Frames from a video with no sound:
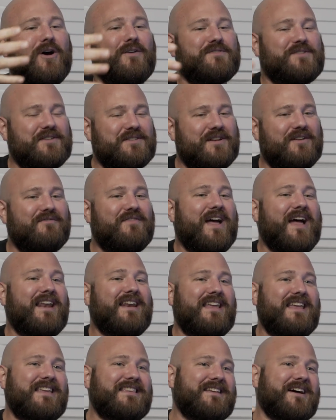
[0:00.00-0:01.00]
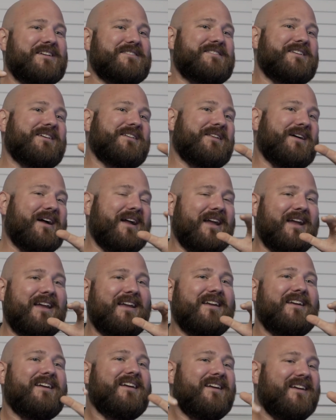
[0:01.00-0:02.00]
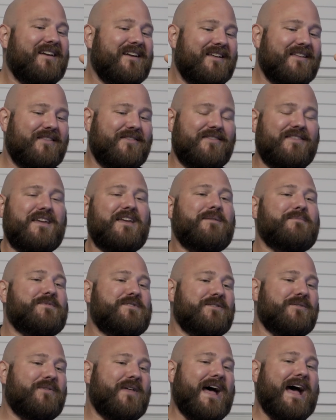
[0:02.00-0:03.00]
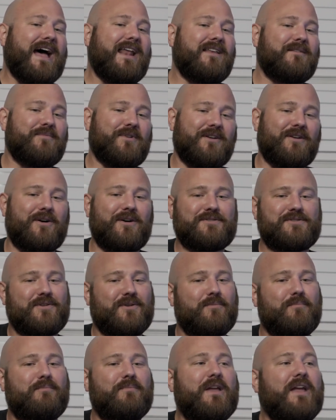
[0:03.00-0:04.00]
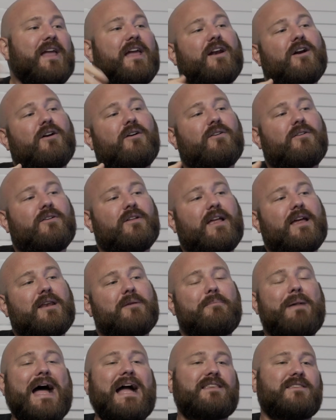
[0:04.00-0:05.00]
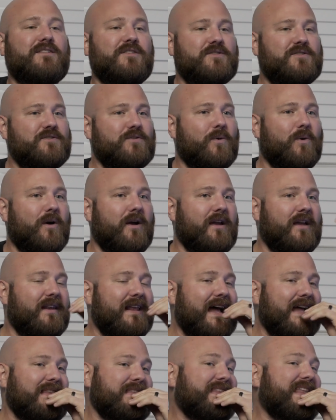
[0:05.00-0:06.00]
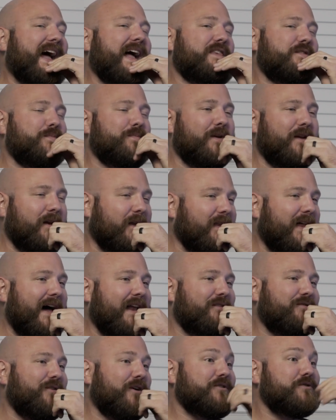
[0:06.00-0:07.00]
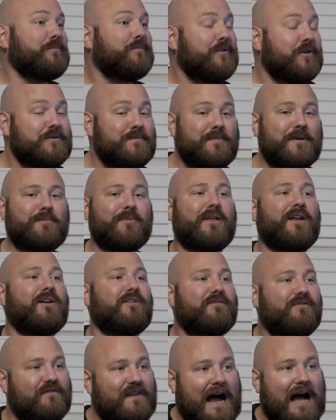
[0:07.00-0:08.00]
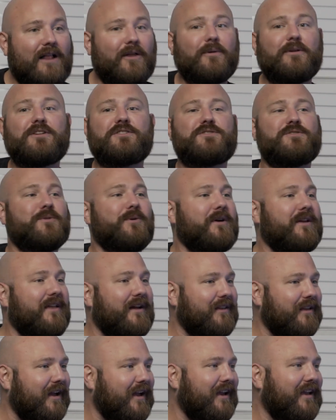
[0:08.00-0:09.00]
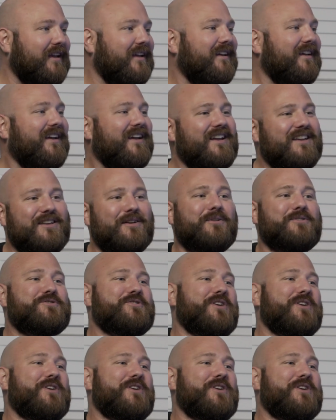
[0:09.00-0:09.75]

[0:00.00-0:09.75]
off-season event, he does it, like, themed to that, but also interrelated back to the story, and that's been a lot of fun. So there's people that are following the story that, like, are